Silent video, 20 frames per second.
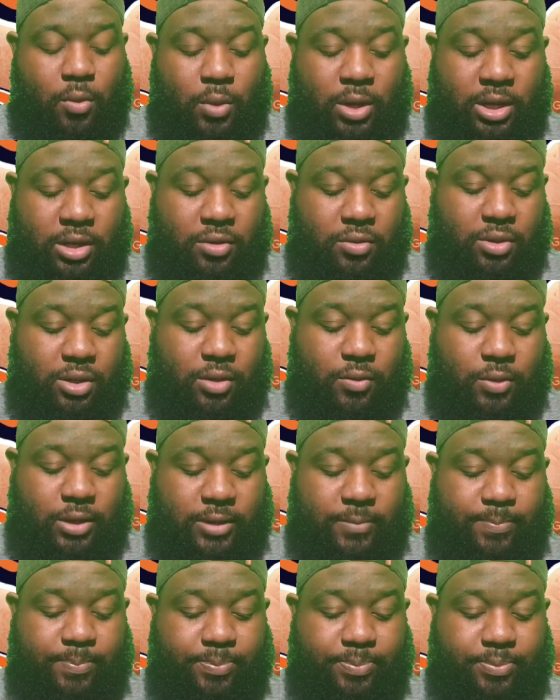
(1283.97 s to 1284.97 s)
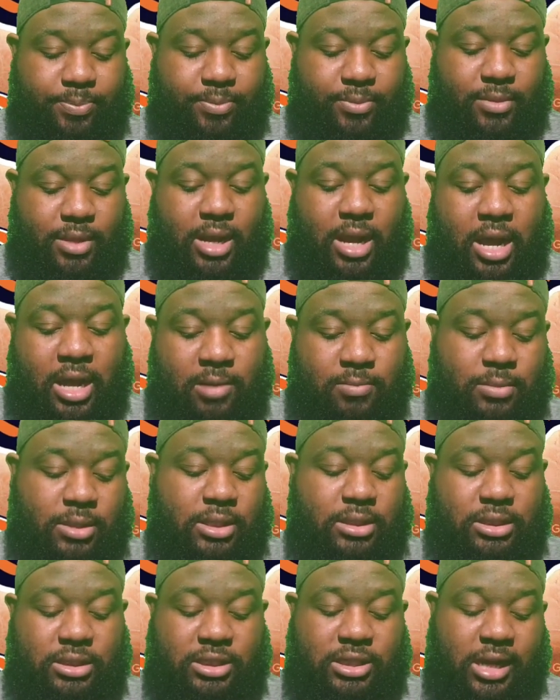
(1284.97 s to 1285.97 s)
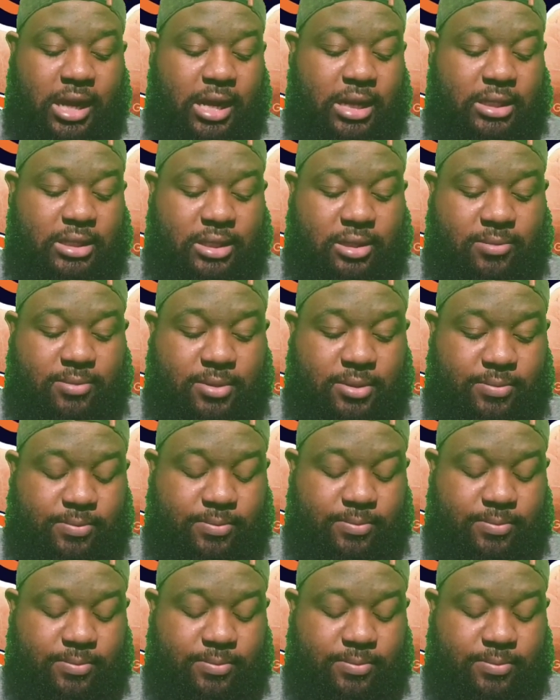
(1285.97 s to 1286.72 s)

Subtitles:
Well, you know what? I'm going to change something.